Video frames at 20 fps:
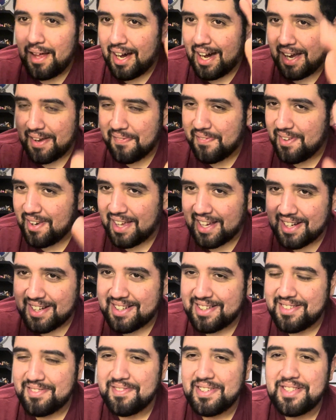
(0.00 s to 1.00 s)
I feel
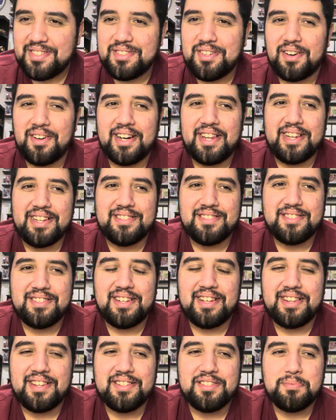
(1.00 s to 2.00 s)
like restarting this
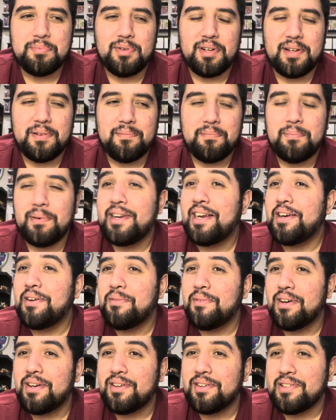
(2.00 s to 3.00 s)
at this point, but I don't
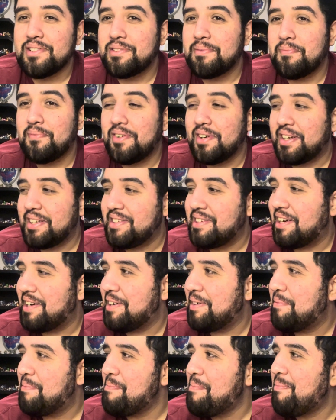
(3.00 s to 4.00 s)
want to because I'm fucking
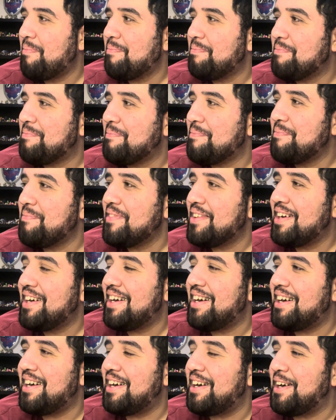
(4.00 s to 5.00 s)
tired.
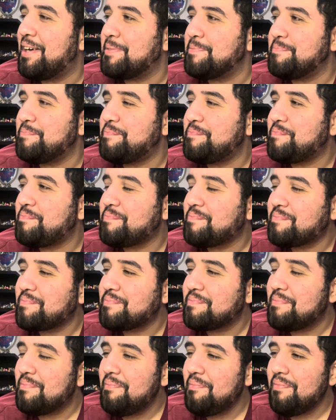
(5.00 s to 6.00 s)

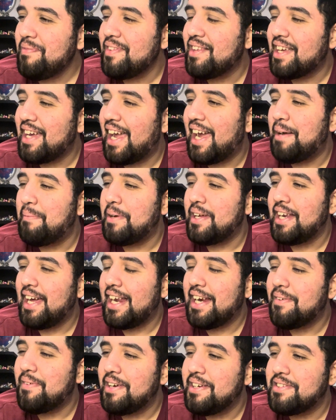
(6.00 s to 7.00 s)
Yeah, man.
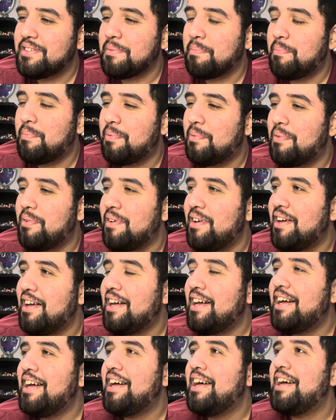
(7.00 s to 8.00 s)
Anyways, the
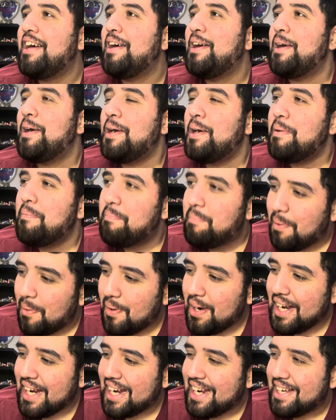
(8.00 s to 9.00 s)

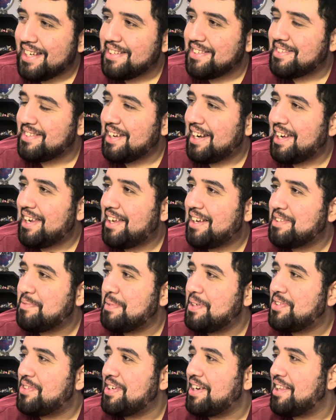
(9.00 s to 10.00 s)
point is, I lost my
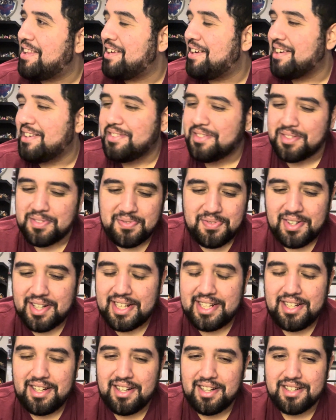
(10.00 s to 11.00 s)
train of thought because those
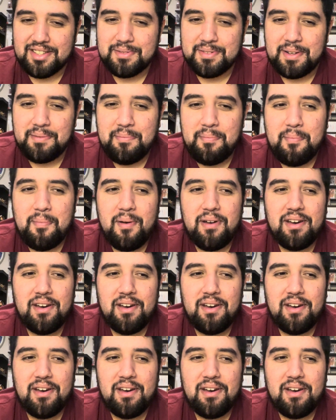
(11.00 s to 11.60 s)
fucking dogs, man.